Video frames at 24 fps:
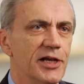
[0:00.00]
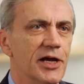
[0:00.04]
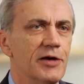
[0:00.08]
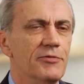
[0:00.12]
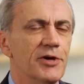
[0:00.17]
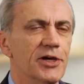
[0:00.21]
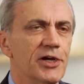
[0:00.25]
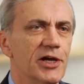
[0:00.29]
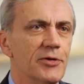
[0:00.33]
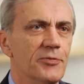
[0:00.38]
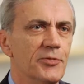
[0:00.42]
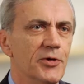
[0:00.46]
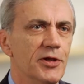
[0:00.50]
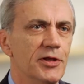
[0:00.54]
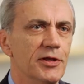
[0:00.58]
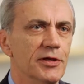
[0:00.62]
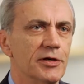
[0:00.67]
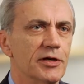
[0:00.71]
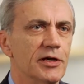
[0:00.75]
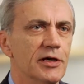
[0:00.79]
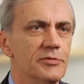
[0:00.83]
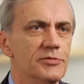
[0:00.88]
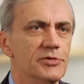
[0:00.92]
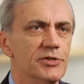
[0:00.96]
Every company
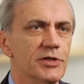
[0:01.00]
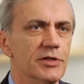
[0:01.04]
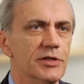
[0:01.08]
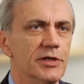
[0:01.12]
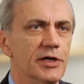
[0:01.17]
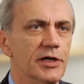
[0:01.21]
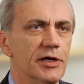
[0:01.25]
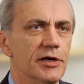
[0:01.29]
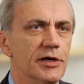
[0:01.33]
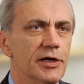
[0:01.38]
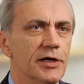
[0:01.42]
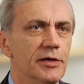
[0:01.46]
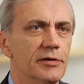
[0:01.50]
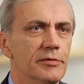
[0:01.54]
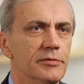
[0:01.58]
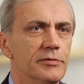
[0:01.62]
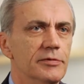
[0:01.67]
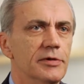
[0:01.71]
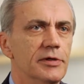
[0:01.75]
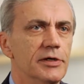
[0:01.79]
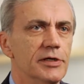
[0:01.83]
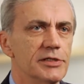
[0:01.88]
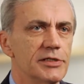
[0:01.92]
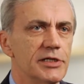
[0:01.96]
that comes to the area
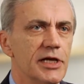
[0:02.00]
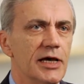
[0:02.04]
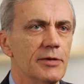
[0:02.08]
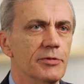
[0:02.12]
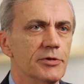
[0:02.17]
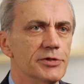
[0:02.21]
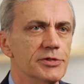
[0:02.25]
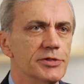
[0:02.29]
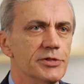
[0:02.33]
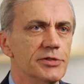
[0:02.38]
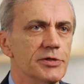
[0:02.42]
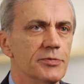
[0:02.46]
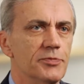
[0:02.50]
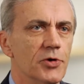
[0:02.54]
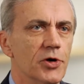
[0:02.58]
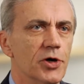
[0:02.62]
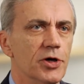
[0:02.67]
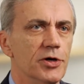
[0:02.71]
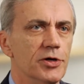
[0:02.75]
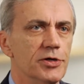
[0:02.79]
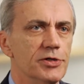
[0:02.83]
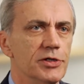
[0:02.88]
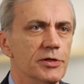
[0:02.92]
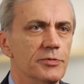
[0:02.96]
establishes a
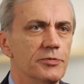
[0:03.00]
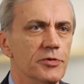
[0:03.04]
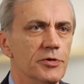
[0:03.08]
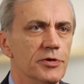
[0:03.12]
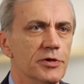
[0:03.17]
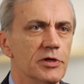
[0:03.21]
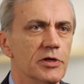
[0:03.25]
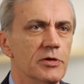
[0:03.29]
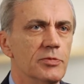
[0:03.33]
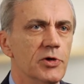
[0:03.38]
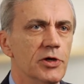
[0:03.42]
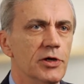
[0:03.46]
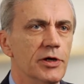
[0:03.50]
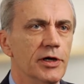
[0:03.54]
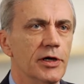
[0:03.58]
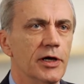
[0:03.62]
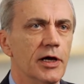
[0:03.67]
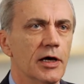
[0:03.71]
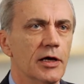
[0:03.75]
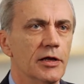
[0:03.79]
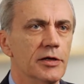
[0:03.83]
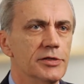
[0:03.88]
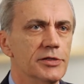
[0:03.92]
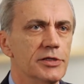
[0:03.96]
partnership with the community
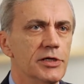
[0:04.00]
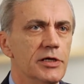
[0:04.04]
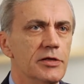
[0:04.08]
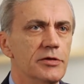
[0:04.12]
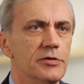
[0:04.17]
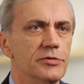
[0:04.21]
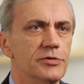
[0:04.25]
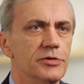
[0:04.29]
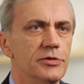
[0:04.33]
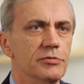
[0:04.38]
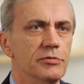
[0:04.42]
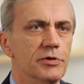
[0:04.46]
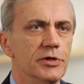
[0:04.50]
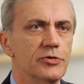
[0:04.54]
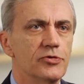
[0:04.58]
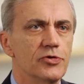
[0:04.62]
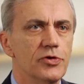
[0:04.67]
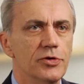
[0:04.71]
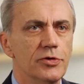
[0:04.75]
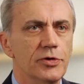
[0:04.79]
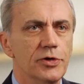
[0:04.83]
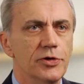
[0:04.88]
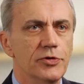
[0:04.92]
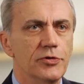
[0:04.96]
college, either to
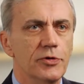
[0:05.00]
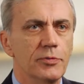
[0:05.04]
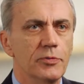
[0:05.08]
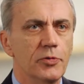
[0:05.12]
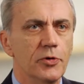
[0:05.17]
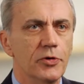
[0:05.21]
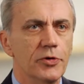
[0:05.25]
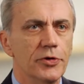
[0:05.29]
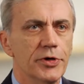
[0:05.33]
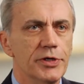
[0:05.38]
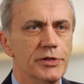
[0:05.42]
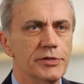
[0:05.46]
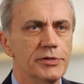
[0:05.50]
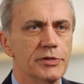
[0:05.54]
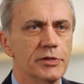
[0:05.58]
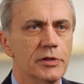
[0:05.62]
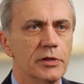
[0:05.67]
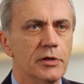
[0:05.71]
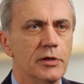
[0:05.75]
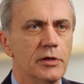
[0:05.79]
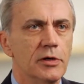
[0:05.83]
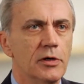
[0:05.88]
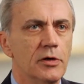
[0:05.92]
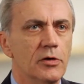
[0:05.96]
recruit new employees
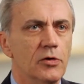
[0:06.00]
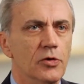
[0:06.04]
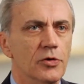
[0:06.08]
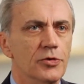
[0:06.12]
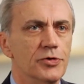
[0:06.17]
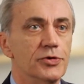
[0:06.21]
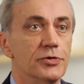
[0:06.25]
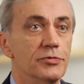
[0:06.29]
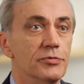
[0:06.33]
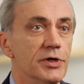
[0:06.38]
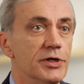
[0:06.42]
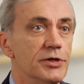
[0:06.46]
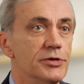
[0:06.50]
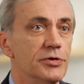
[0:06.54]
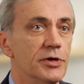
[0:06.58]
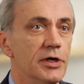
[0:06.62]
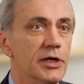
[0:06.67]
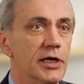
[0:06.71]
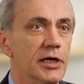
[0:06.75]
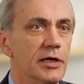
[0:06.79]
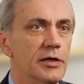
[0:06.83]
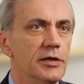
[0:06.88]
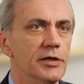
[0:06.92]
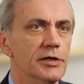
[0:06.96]
or to
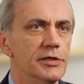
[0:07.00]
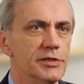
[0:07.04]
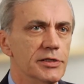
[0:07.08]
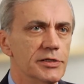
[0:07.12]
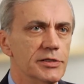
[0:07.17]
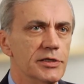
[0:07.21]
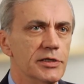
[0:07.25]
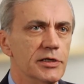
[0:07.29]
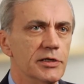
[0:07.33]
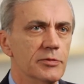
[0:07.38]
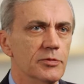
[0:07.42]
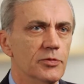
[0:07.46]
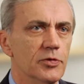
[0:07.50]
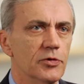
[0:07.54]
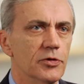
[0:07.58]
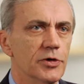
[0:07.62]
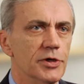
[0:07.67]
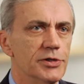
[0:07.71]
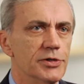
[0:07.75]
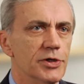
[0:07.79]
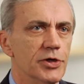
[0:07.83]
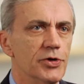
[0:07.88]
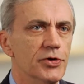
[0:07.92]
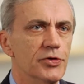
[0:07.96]
retrain existing
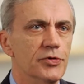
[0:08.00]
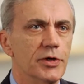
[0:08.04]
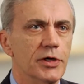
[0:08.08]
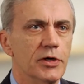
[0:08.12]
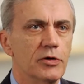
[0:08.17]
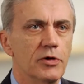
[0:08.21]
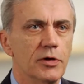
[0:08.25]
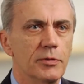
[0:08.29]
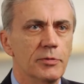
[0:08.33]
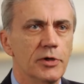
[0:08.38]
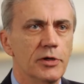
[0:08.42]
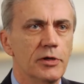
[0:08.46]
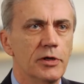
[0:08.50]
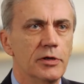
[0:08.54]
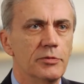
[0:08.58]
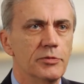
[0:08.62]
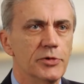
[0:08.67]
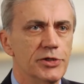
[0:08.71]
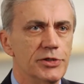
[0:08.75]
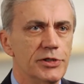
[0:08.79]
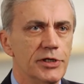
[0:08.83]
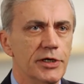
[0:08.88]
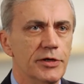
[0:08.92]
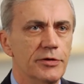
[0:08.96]
employees on new equipment and
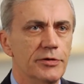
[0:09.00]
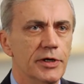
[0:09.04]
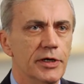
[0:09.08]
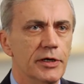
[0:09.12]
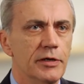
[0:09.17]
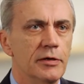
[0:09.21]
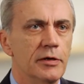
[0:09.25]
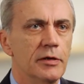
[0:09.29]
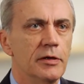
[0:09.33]
machinery.